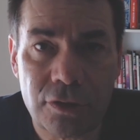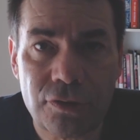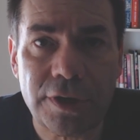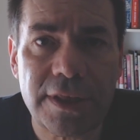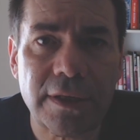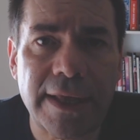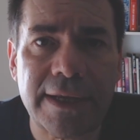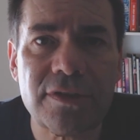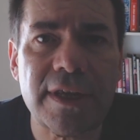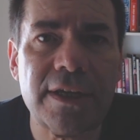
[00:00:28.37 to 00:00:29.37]
concerning the
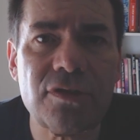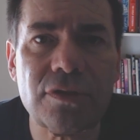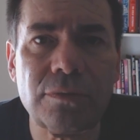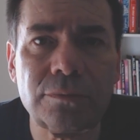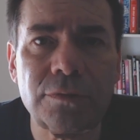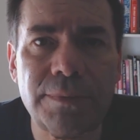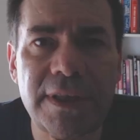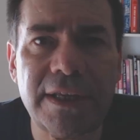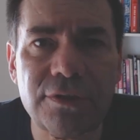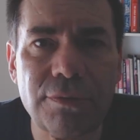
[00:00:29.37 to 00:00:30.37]
last days would
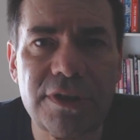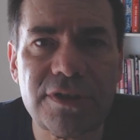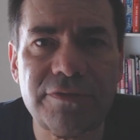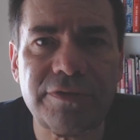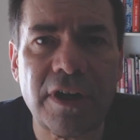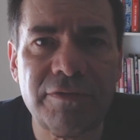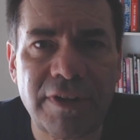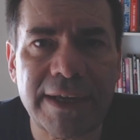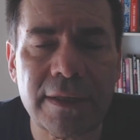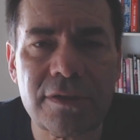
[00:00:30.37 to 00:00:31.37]
be the increase
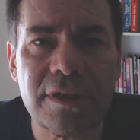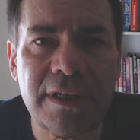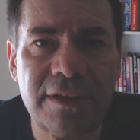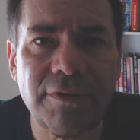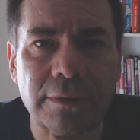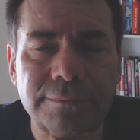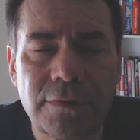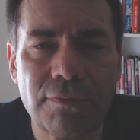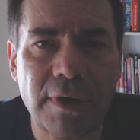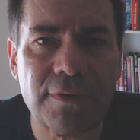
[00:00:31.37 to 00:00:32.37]
of violence and evil
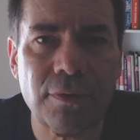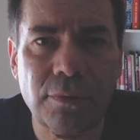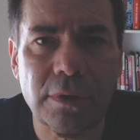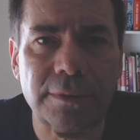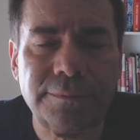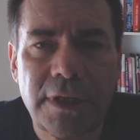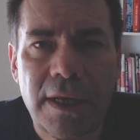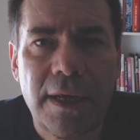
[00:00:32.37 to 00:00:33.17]
throughout the world.